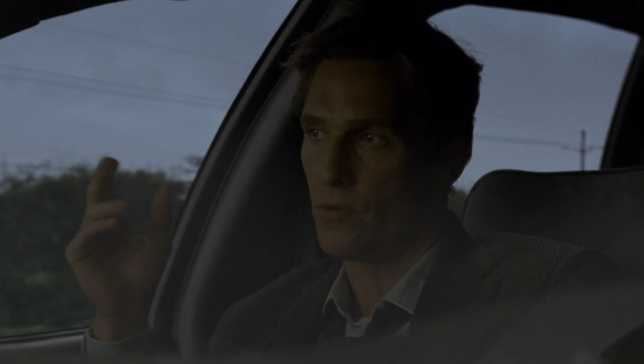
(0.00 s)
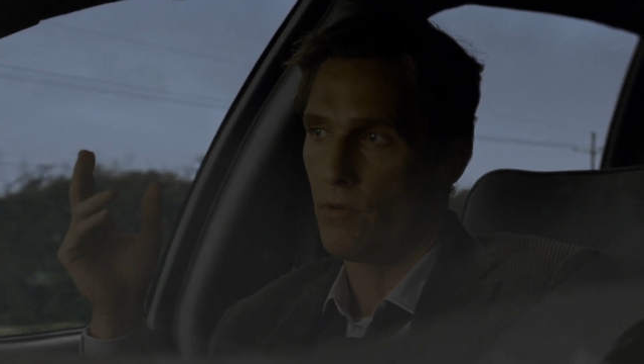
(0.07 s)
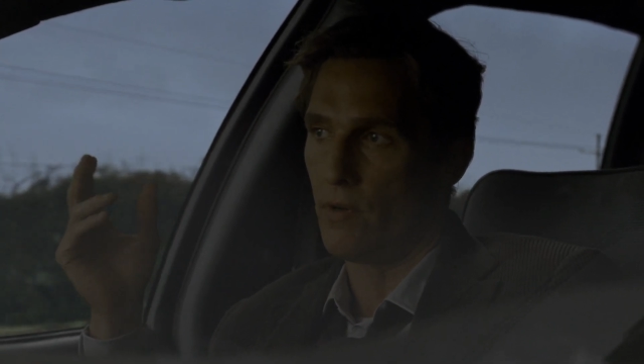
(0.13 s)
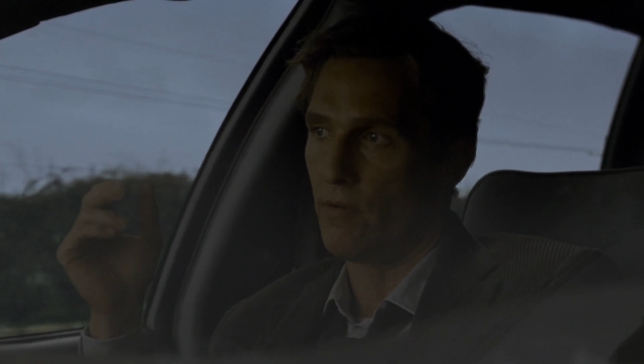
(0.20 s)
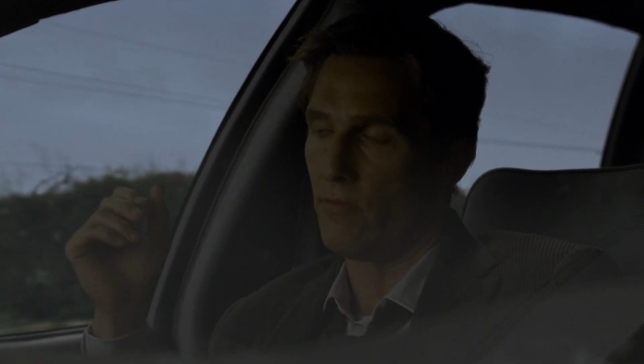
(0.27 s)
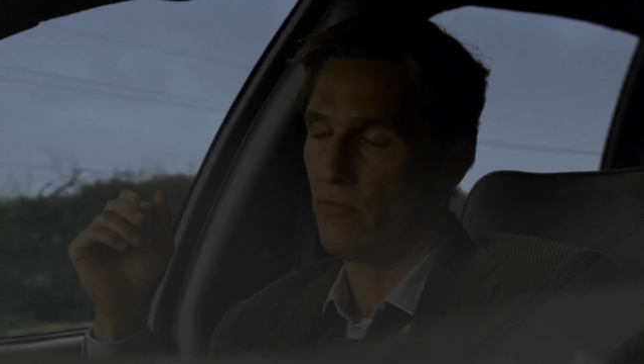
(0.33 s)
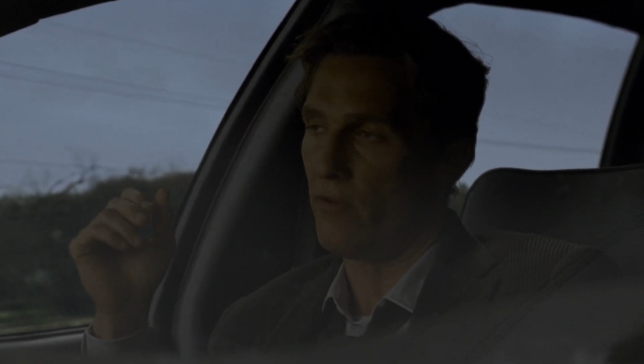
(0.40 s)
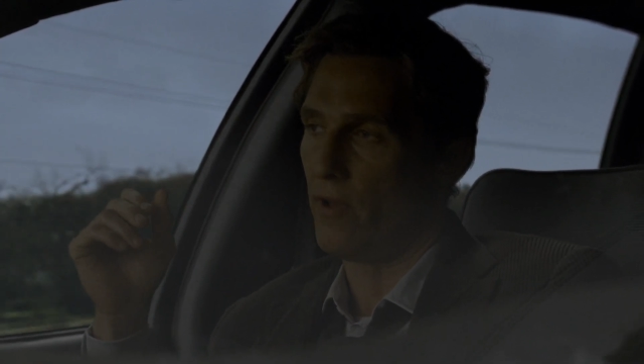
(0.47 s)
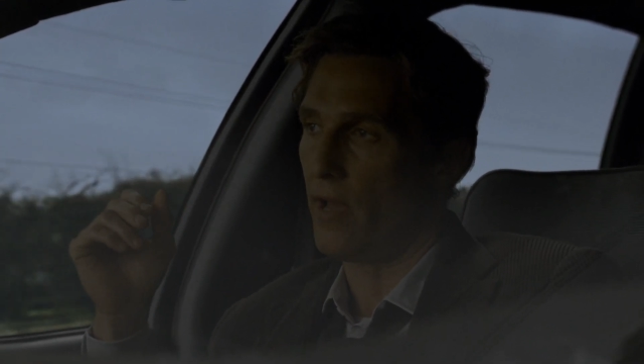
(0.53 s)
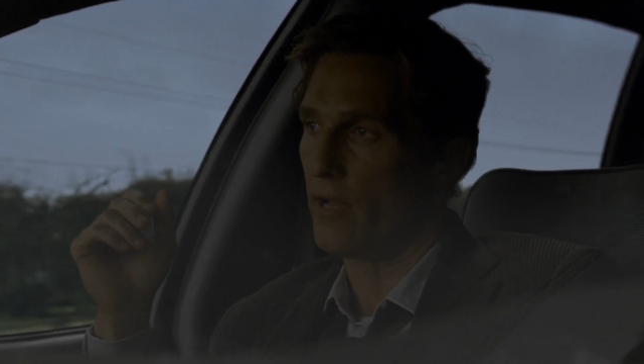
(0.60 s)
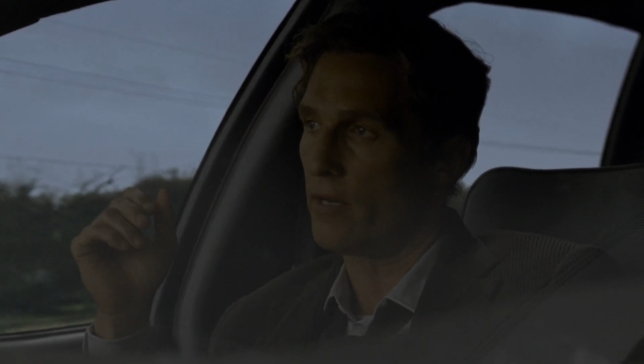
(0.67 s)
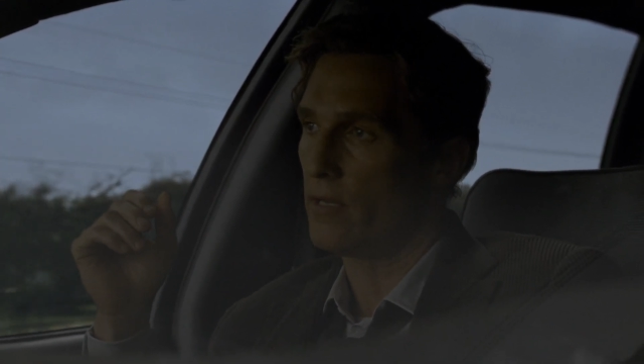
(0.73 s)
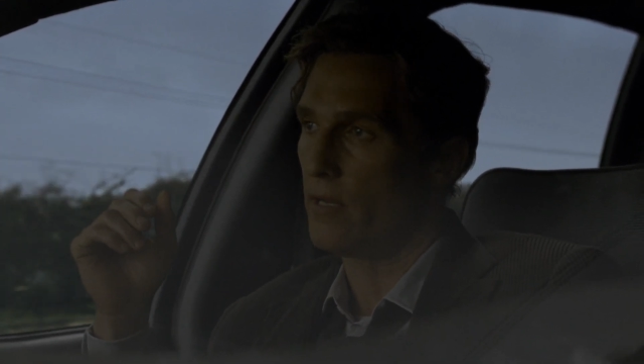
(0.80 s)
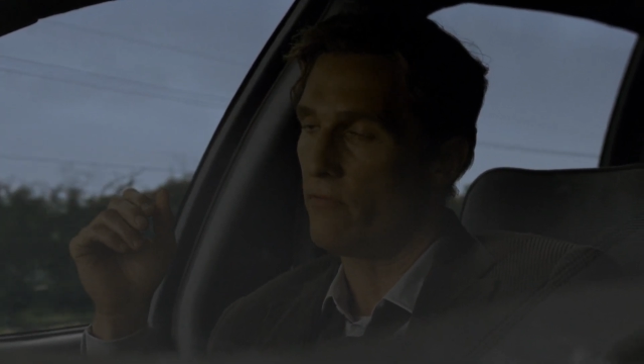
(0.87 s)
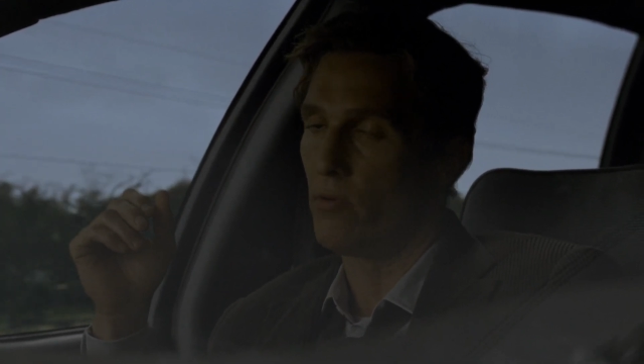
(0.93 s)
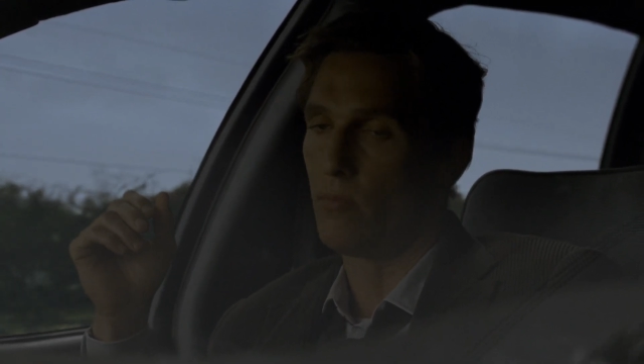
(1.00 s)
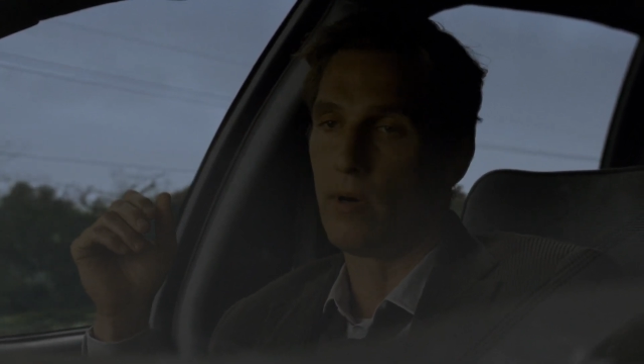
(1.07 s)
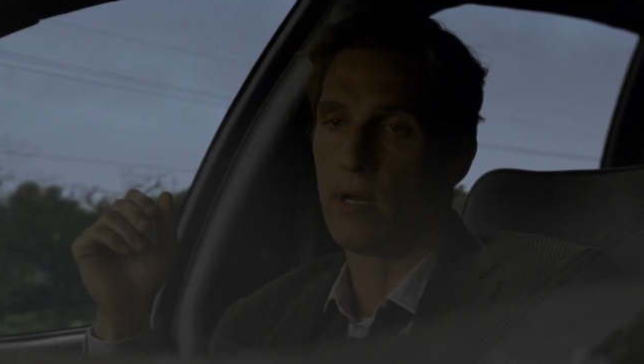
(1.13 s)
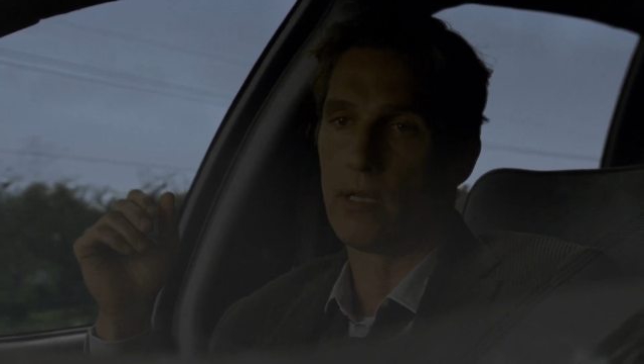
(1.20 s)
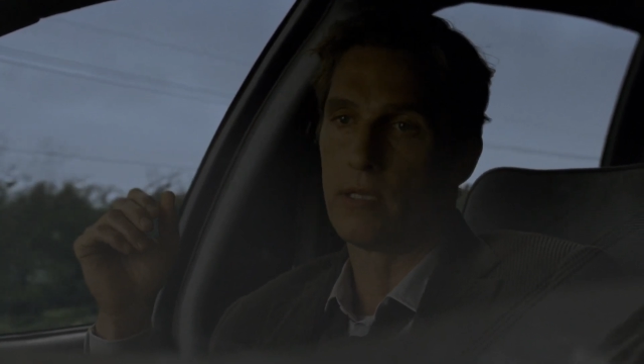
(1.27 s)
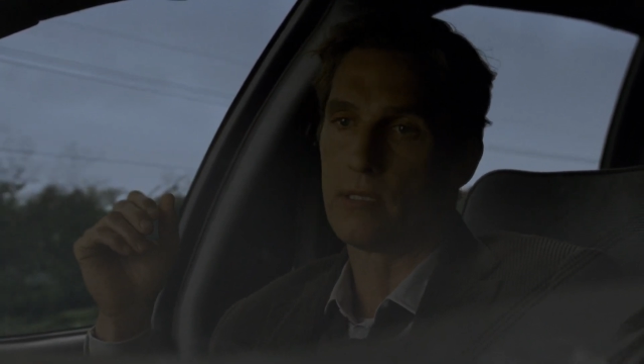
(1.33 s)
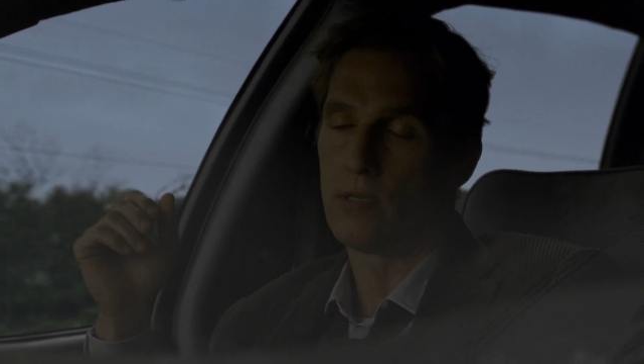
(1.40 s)
when in fact
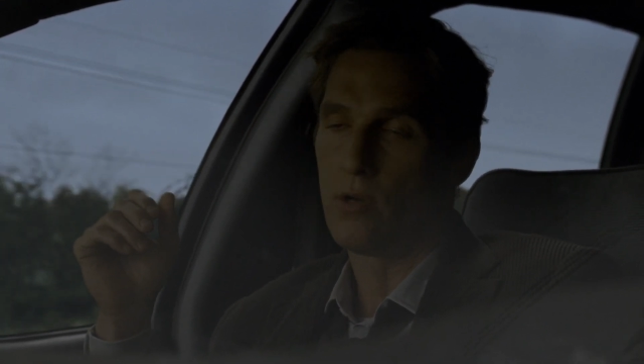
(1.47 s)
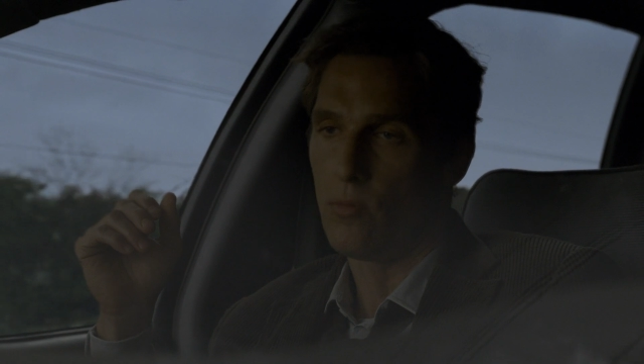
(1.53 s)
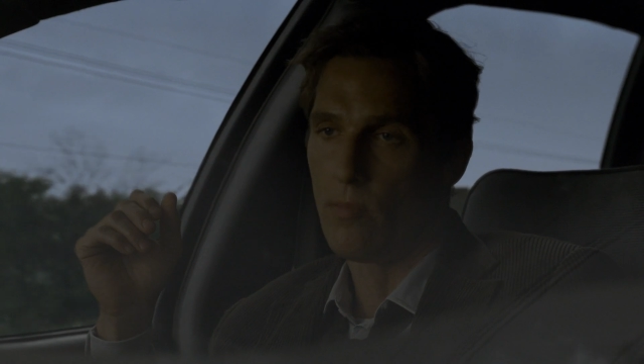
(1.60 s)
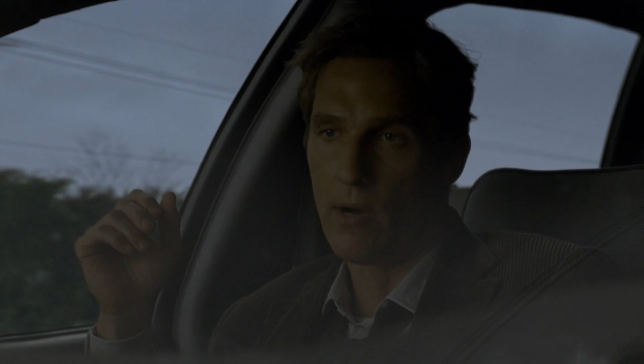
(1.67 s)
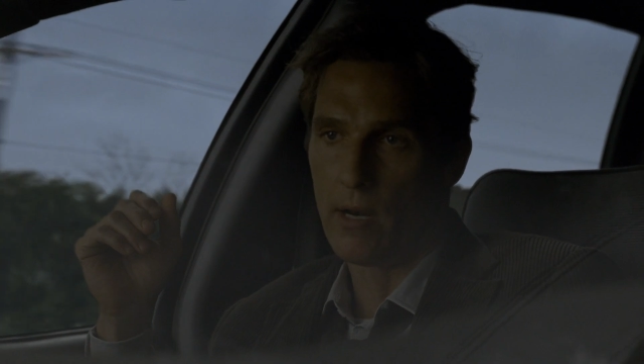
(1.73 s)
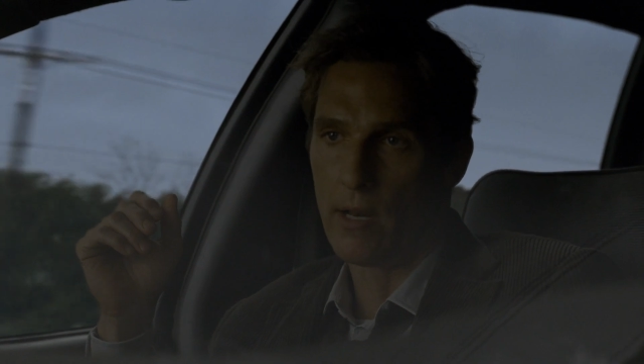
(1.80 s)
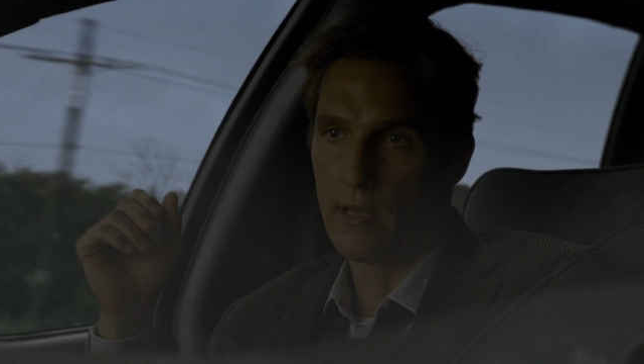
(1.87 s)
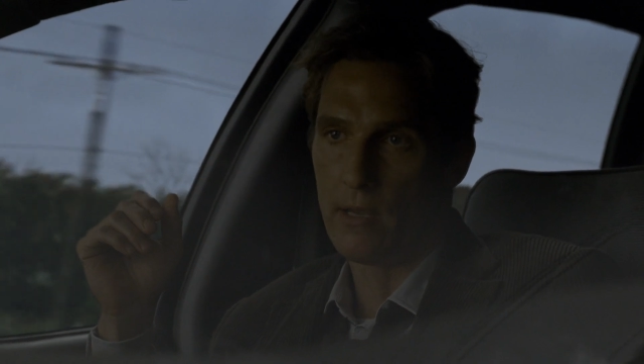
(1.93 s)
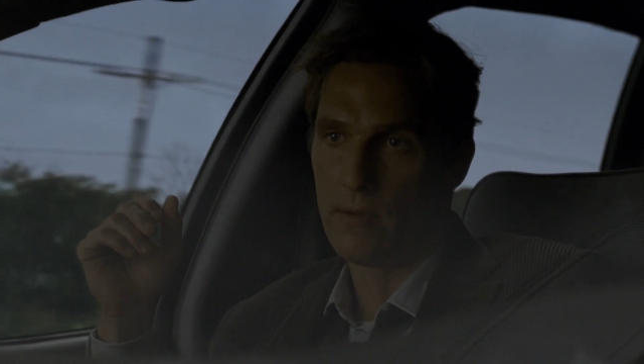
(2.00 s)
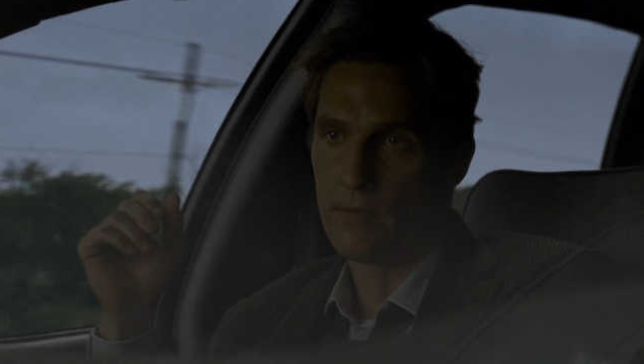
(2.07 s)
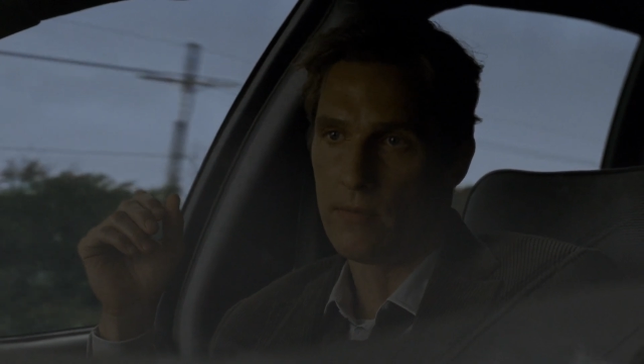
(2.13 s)
everybody's nobody.